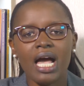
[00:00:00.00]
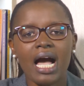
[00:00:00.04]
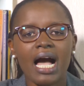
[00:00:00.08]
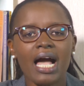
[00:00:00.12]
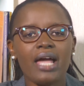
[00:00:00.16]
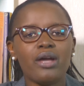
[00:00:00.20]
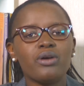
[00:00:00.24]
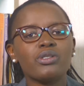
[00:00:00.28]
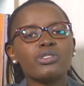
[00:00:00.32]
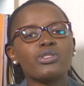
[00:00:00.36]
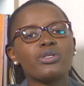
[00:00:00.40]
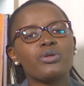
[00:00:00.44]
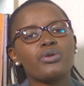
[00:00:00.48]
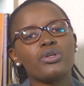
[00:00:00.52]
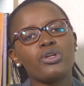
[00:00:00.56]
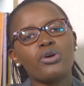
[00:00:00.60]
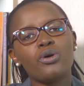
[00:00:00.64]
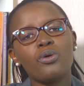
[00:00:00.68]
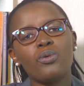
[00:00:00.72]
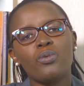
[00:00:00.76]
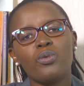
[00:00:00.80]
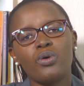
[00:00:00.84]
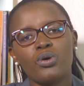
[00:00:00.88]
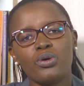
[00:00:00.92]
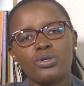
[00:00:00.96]
I also
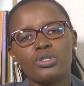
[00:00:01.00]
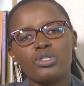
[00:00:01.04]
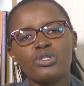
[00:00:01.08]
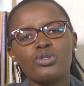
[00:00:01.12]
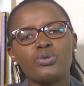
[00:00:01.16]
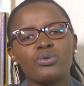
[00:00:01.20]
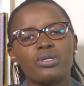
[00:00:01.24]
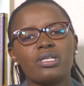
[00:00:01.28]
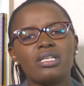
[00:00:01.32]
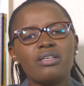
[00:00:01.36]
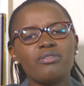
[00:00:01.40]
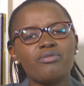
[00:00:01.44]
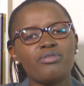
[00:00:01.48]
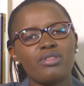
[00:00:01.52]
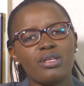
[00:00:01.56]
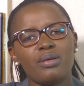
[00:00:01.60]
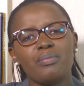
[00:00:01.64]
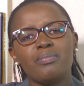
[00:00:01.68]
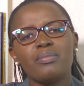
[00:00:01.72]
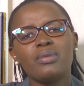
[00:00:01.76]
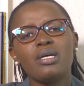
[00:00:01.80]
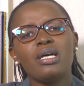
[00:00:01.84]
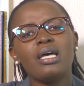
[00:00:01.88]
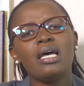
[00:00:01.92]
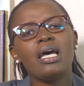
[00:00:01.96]
don't want to give
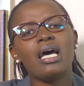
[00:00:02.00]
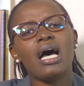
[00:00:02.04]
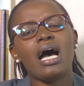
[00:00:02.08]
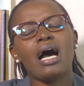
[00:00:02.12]
them